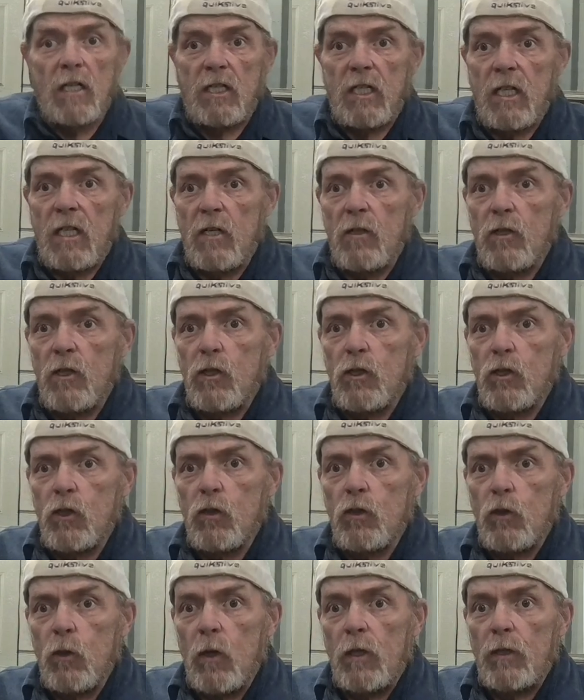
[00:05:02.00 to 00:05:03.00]
to introduce
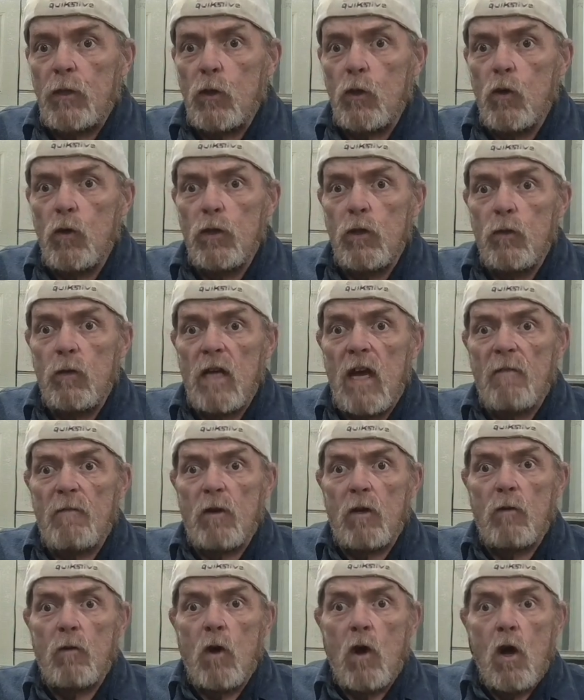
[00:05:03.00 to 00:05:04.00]
you to a tool you
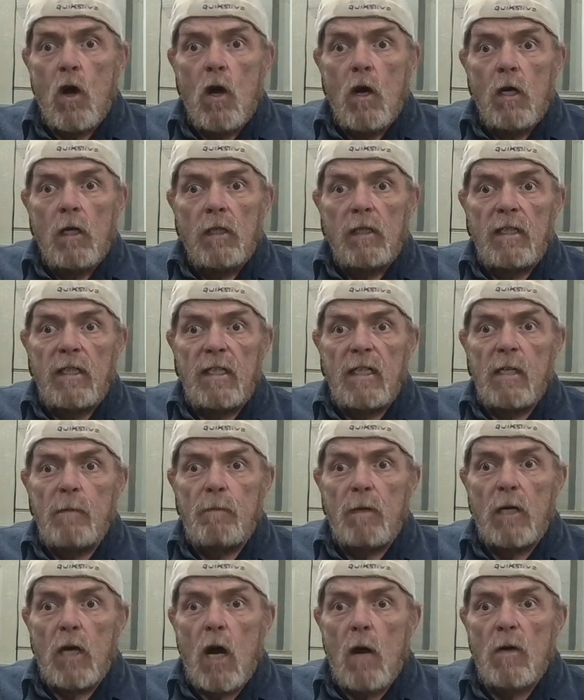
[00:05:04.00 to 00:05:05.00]
never needed
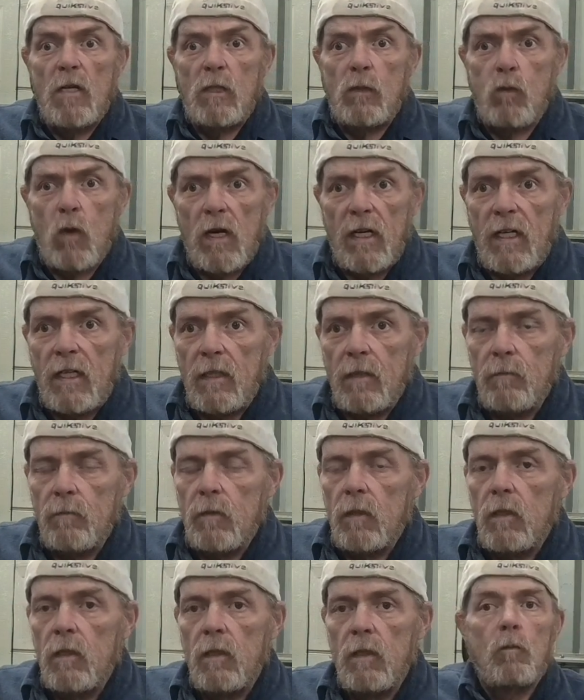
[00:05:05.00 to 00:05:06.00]
but always wanted.
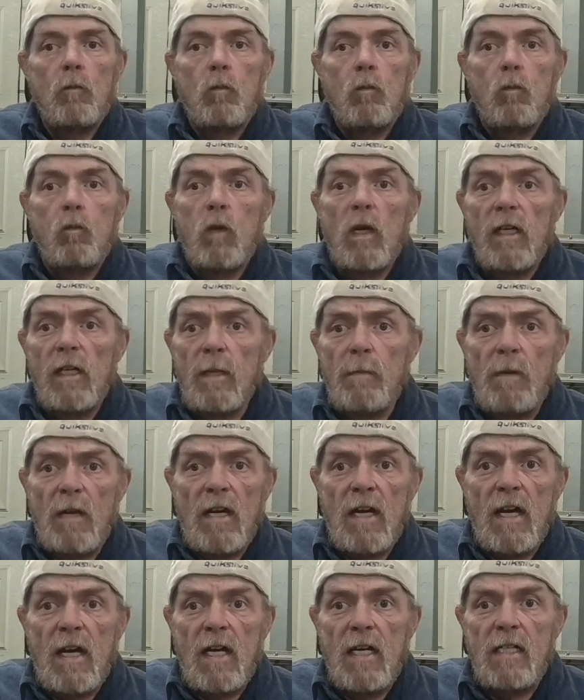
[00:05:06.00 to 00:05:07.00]
Willie
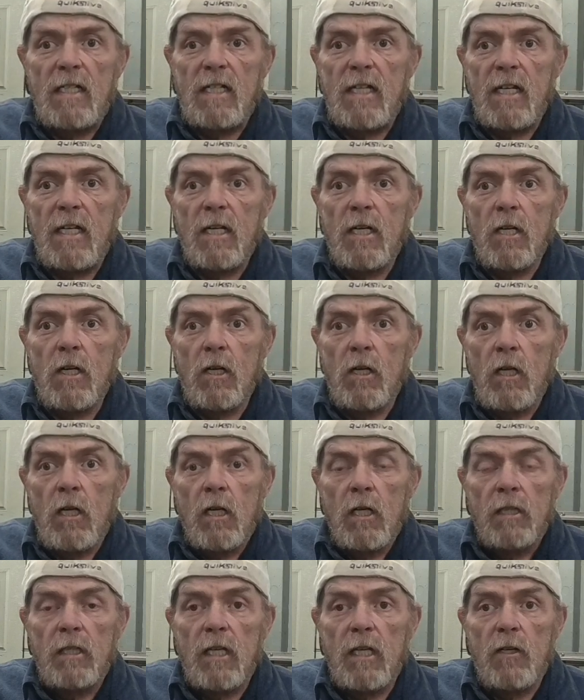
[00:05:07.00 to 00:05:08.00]
Blaze here
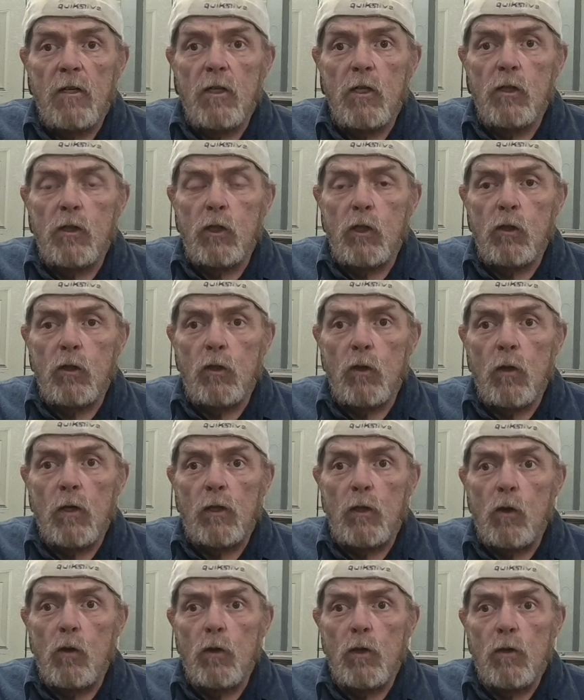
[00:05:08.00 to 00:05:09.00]
to introduce you to a
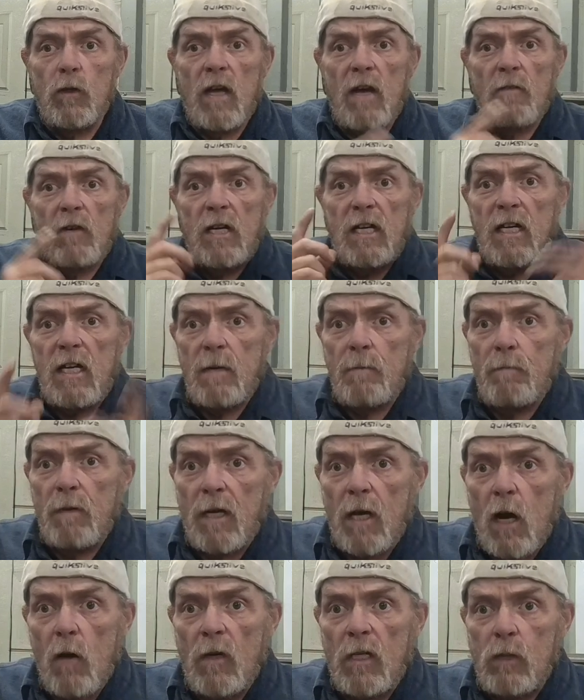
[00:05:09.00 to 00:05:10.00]
tool you never needed but
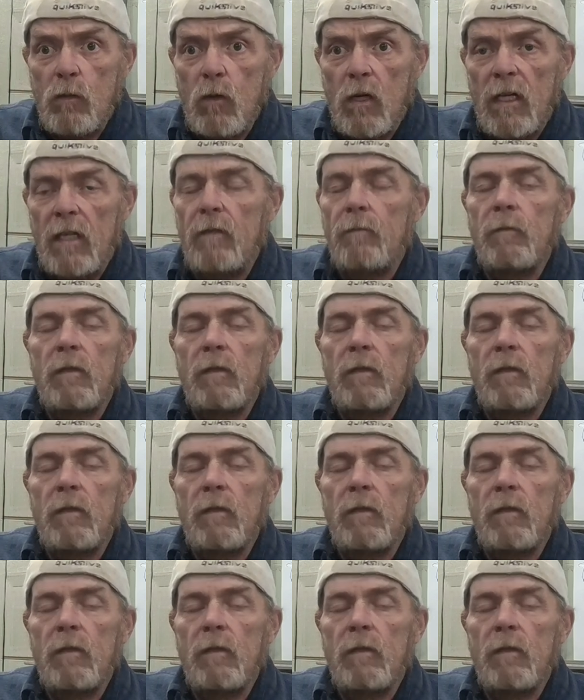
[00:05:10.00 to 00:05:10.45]
always wanted.